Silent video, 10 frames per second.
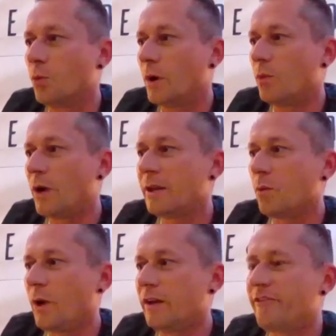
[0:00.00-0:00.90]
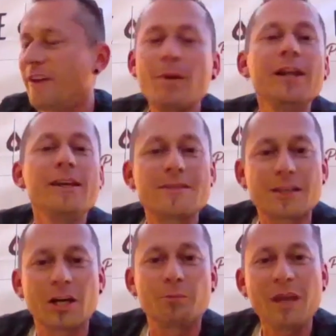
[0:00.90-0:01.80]
when families
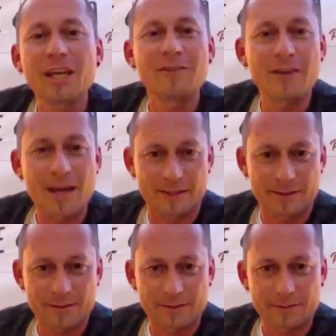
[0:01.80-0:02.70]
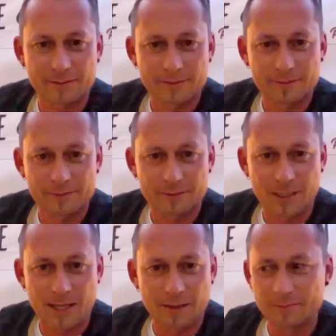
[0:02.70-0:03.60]
got big events,
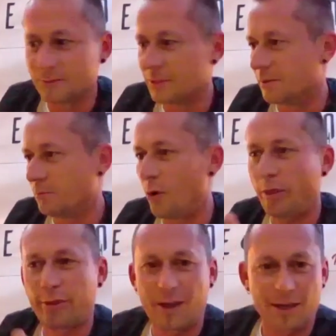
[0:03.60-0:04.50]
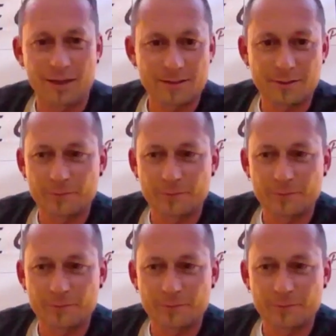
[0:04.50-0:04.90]
birthdays,